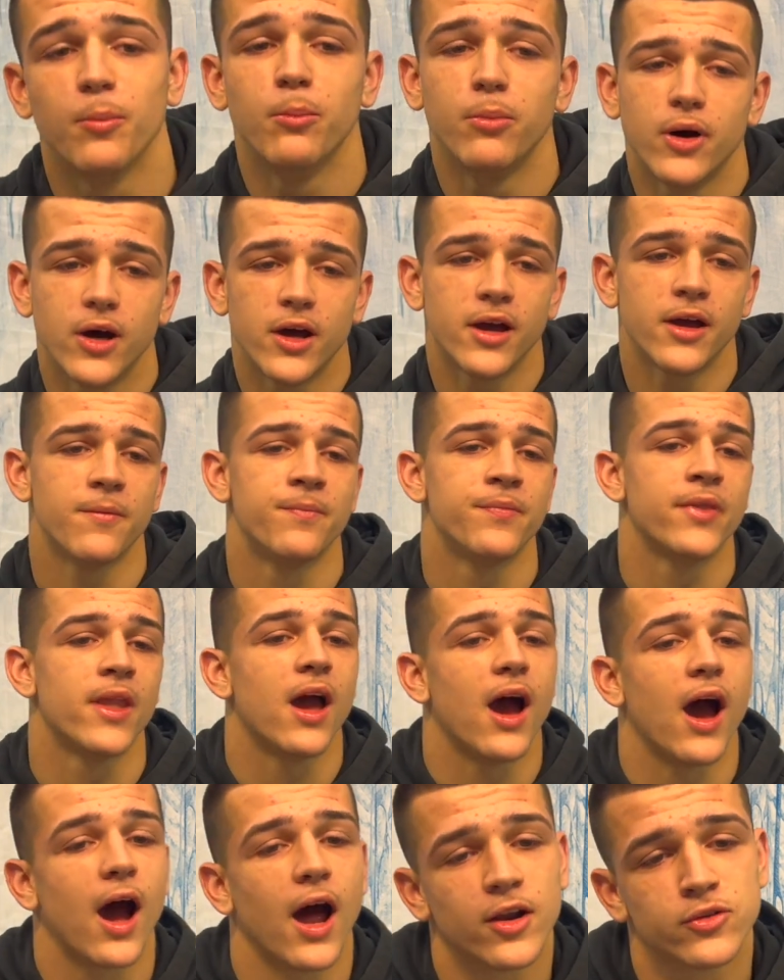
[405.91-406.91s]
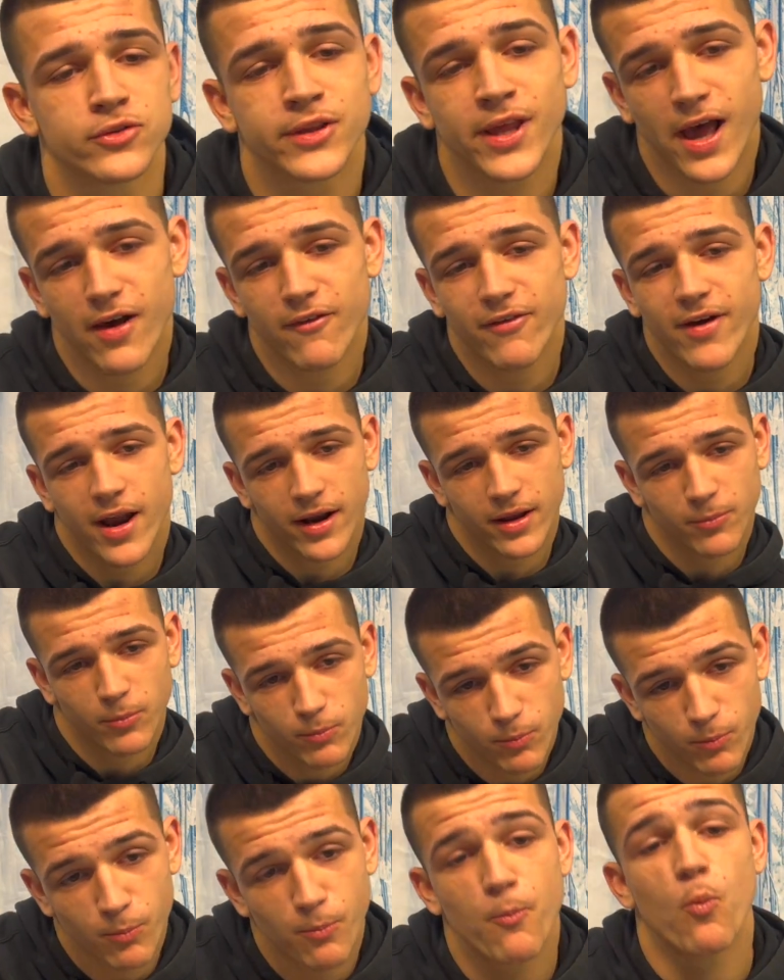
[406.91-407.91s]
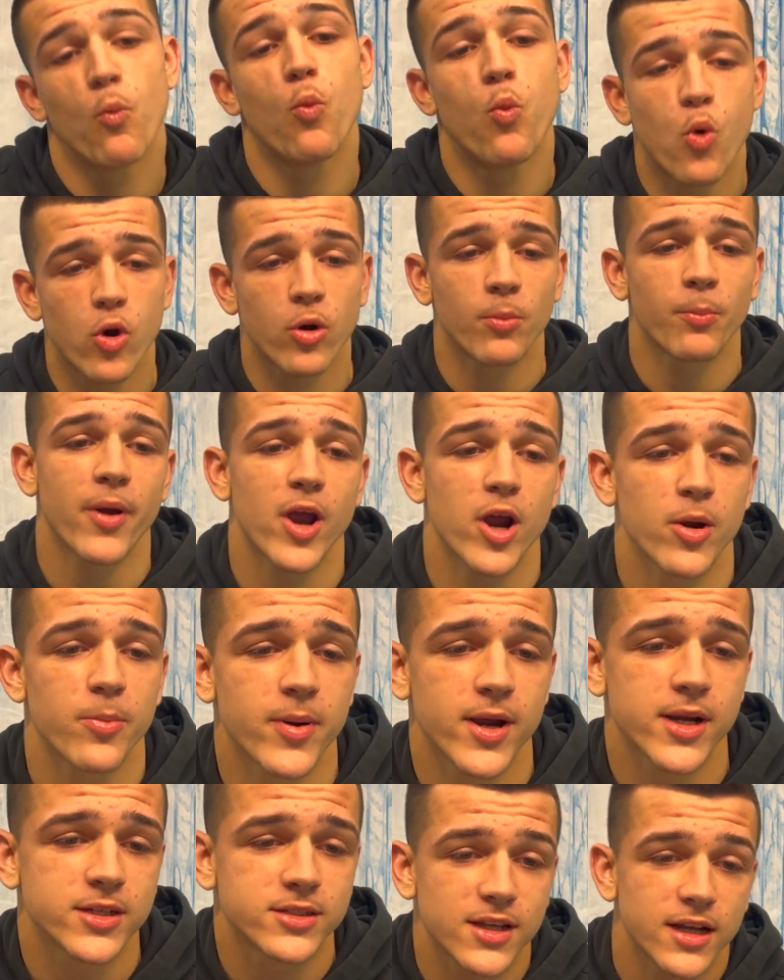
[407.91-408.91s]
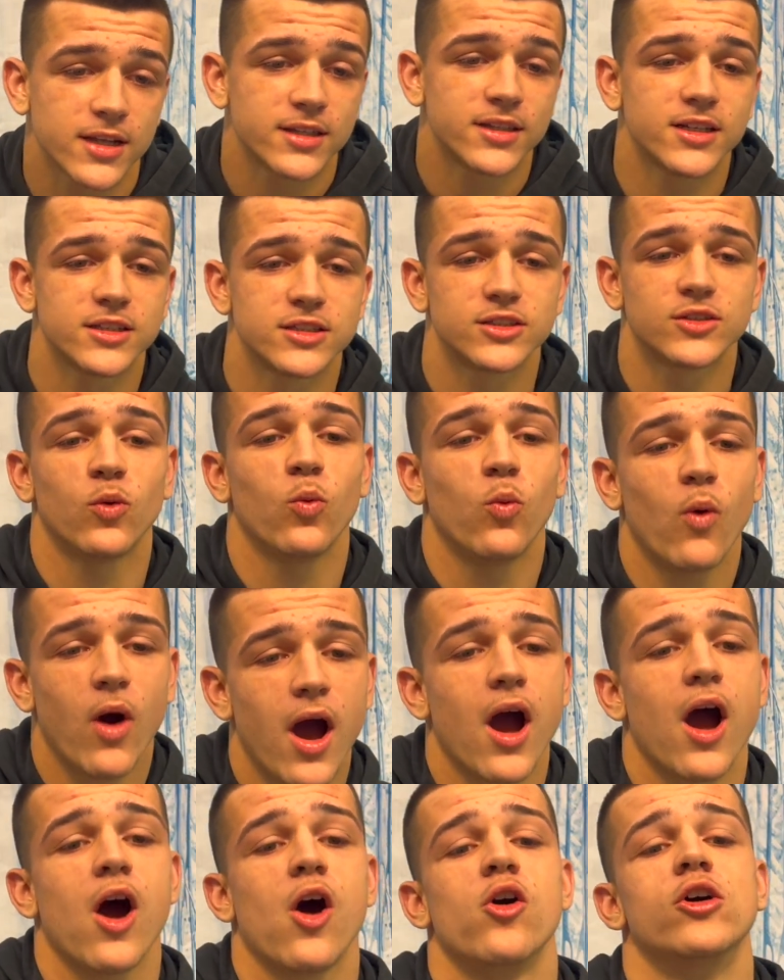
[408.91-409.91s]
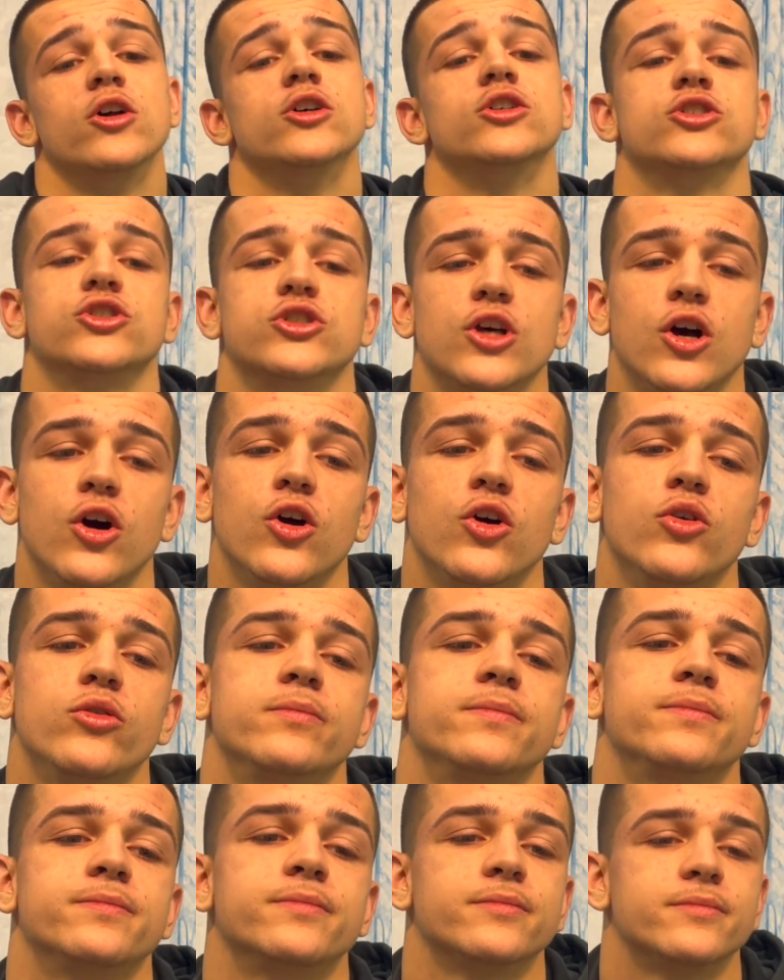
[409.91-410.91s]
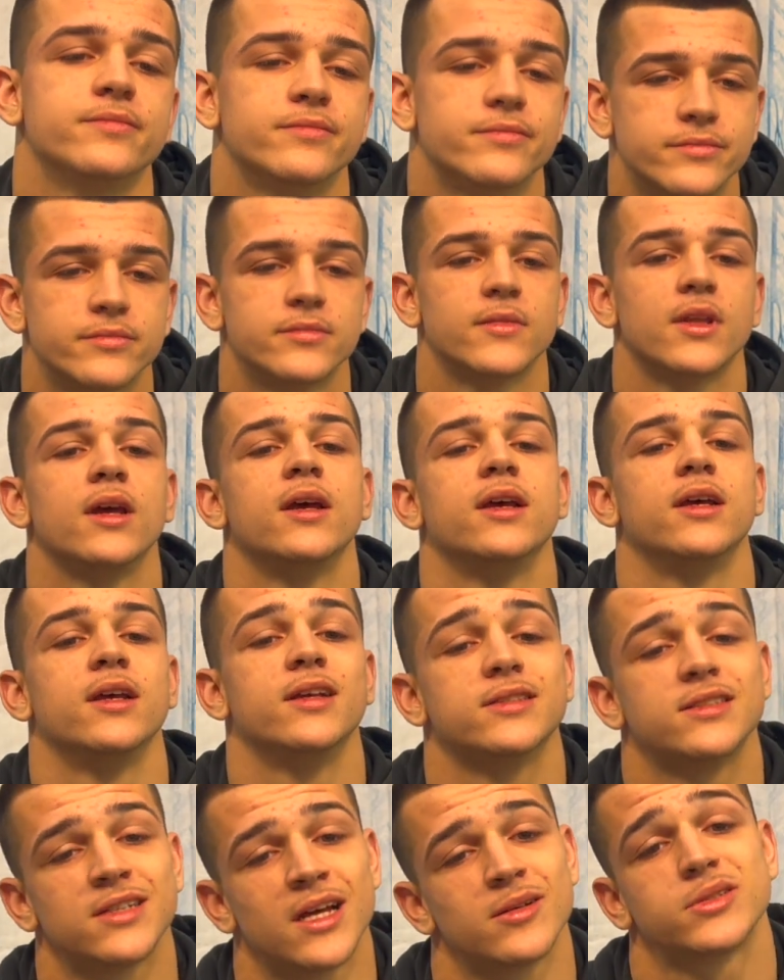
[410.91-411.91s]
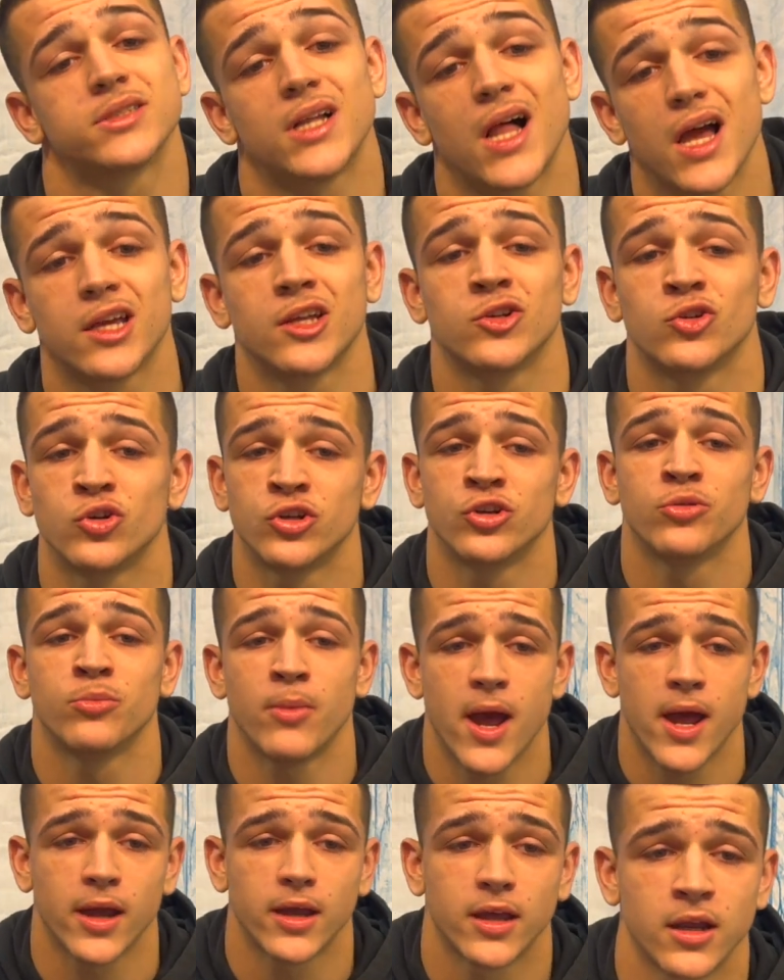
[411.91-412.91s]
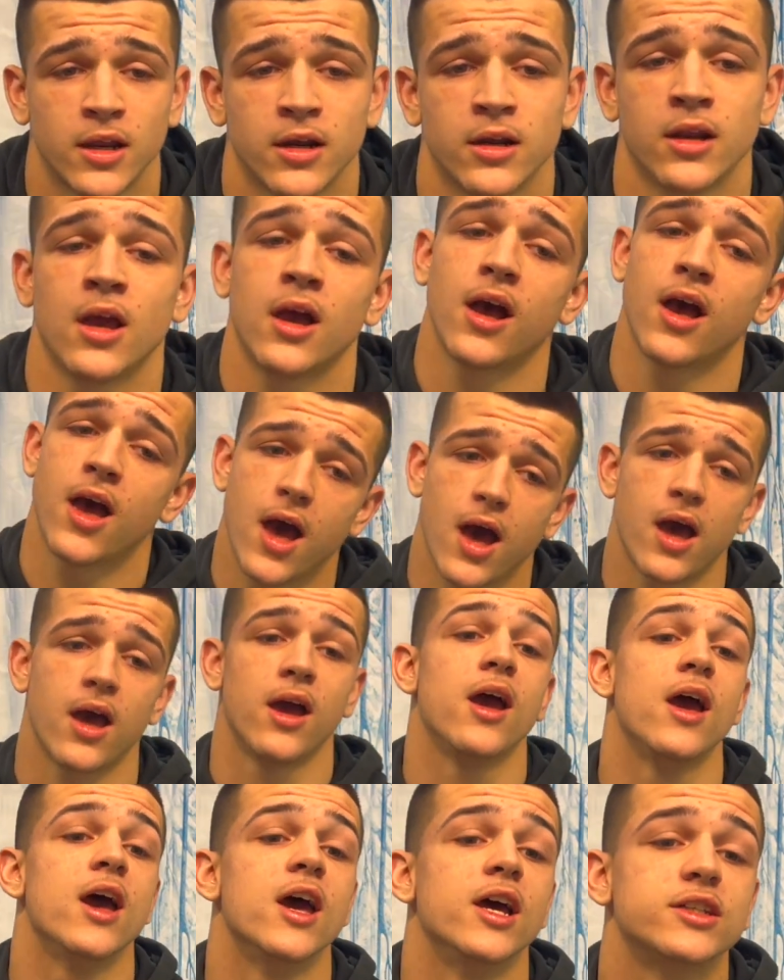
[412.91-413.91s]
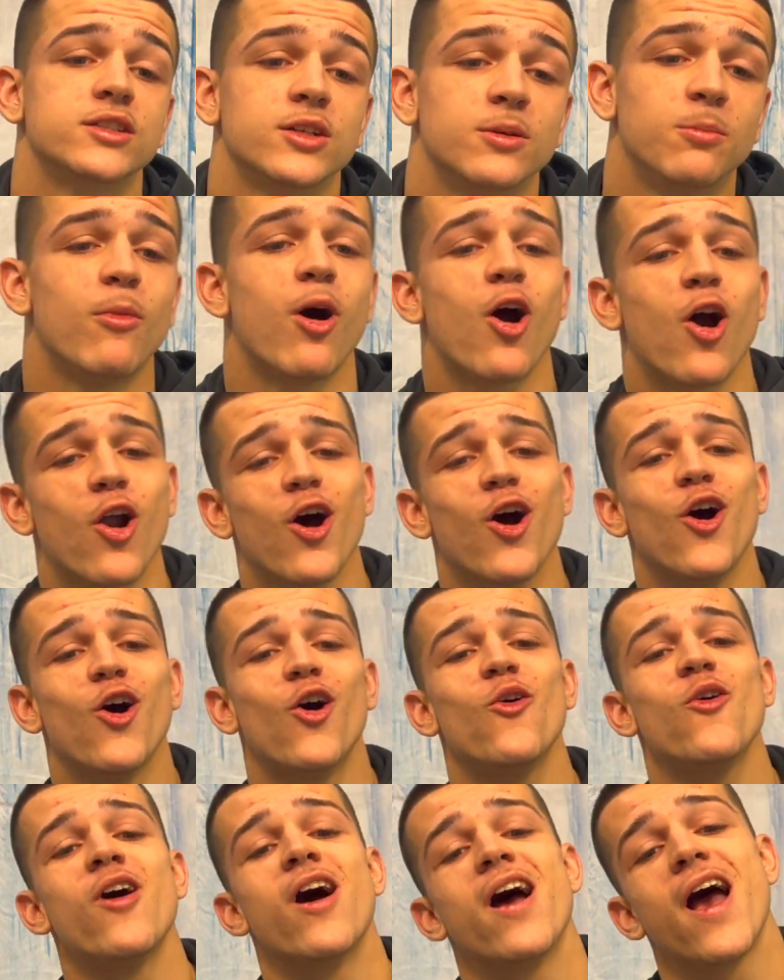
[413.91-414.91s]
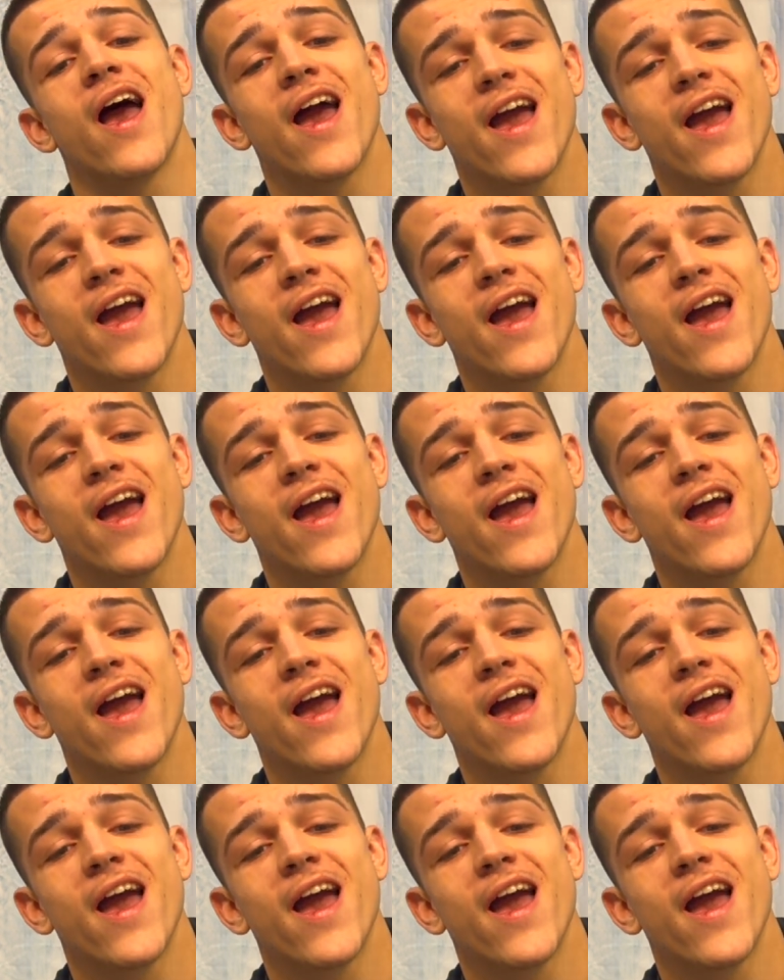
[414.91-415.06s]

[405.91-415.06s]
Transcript: but I don't think I've had a warm pair of pants like this in a while. So stop slacking on your and tomorrow.